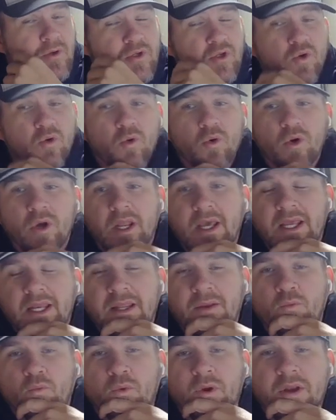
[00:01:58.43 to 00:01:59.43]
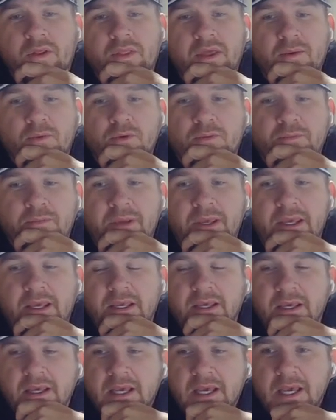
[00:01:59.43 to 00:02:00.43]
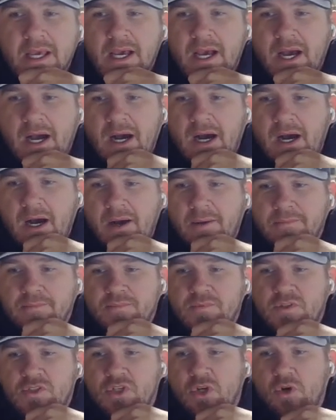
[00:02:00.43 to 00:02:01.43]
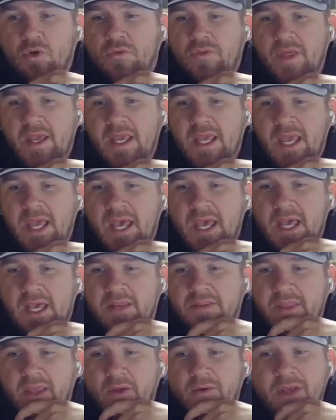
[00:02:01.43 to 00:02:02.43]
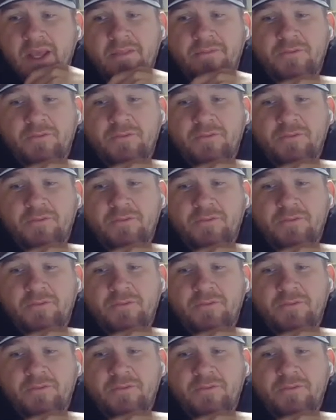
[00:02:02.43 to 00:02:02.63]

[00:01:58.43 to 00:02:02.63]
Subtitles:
correlate and where they would be. So they only had